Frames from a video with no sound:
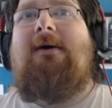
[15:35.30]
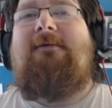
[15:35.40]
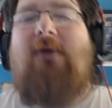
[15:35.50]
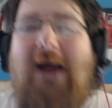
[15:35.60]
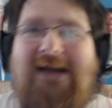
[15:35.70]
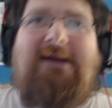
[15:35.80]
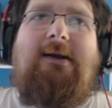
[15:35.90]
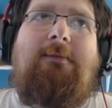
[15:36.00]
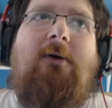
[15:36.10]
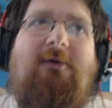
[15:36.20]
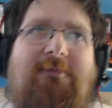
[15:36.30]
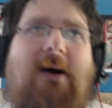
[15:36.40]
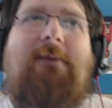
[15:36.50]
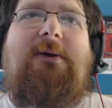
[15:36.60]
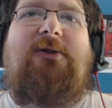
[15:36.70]
for any number of
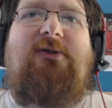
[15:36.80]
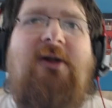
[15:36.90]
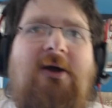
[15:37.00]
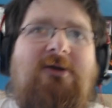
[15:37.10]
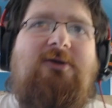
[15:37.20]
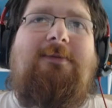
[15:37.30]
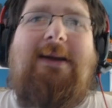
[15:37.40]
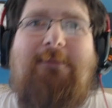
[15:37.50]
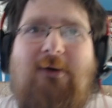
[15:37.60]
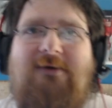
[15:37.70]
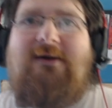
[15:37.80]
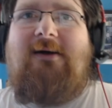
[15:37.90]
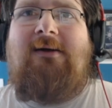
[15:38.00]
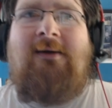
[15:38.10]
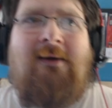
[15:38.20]
permanents, you may put
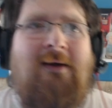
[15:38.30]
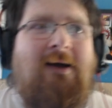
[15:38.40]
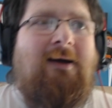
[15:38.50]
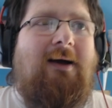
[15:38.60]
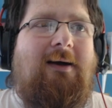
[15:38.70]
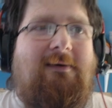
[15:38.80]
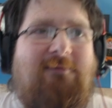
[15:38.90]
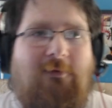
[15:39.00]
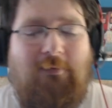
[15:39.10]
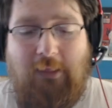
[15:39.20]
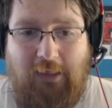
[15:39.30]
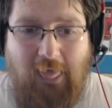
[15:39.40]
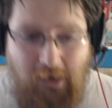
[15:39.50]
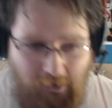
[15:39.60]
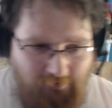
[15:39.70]

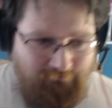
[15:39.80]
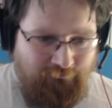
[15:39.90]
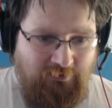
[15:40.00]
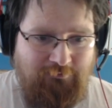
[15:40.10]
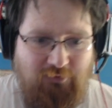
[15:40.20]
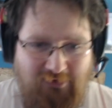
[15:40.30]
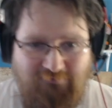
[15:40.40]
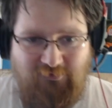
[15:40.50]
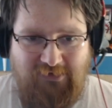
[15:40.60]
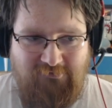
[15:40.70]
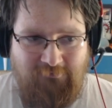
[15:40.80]
proliferate.